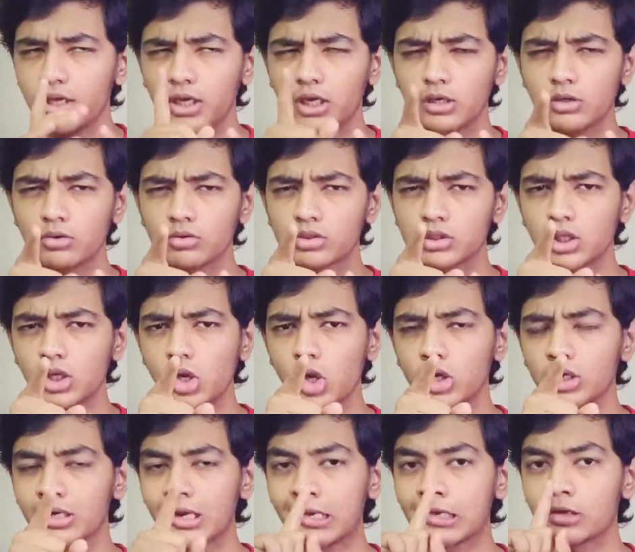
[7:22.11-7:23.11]
It looks a
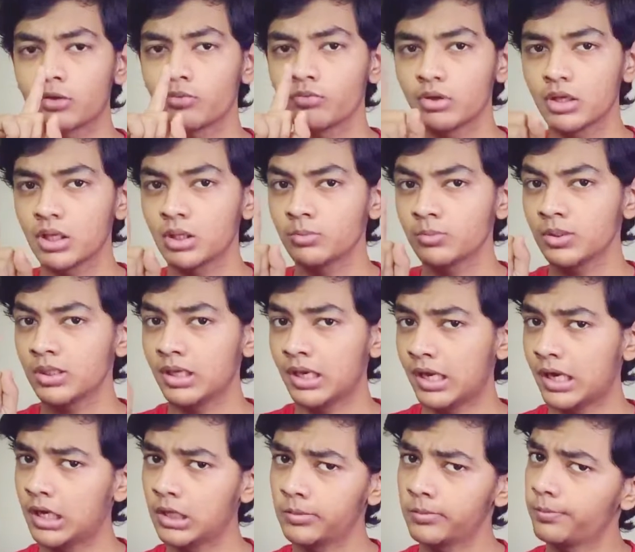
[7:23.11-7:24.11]
lot like a Realme
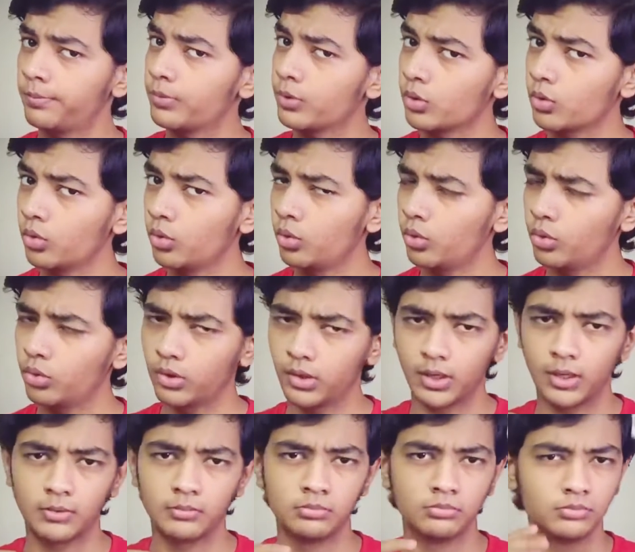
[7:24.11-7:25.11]
8
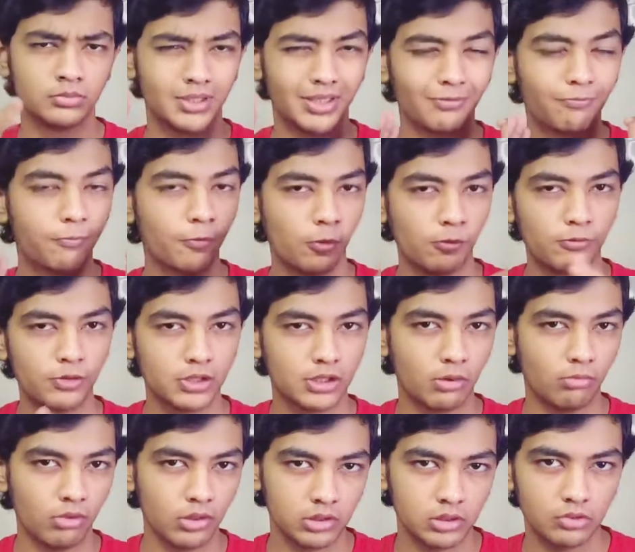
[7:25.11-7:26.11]
Pro, the phone with
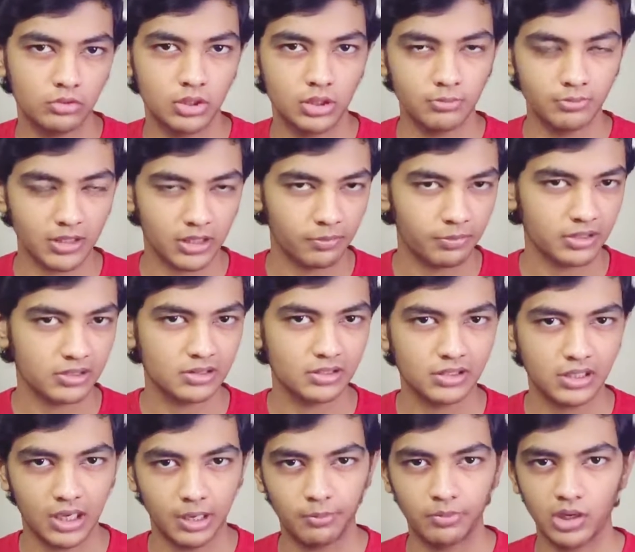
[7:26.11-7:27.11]
the 108
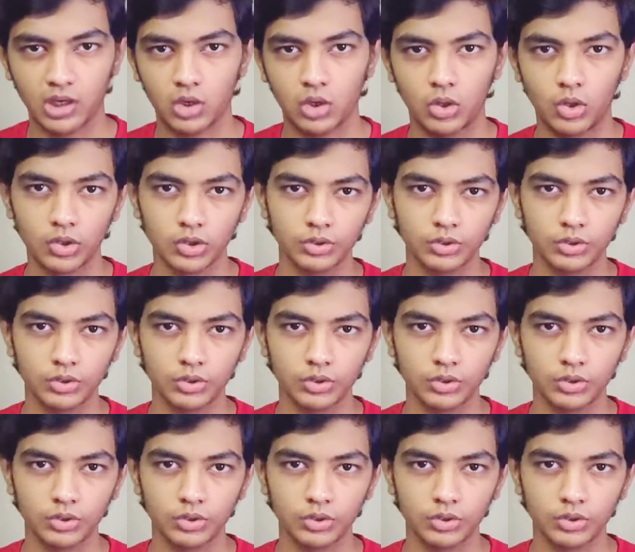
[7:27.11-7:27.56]
megapixel camera on